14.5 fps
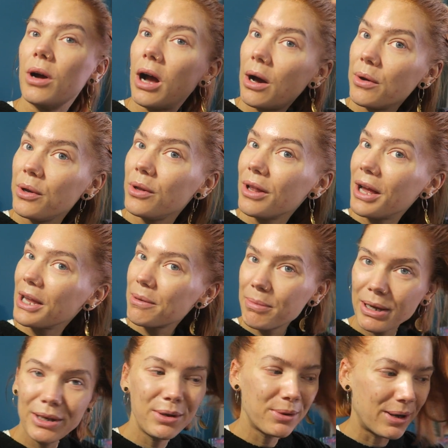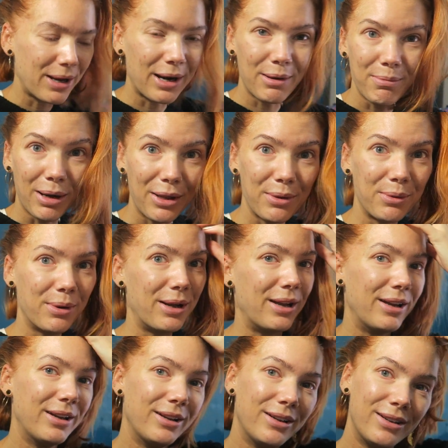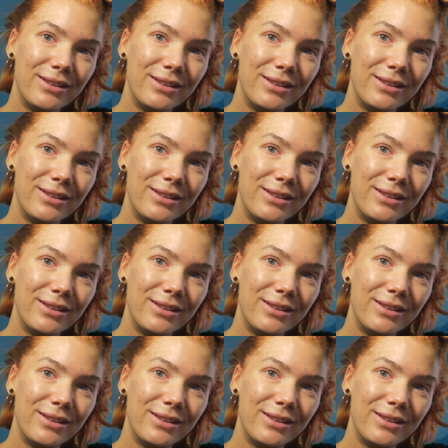How do you like my new hair, by the way?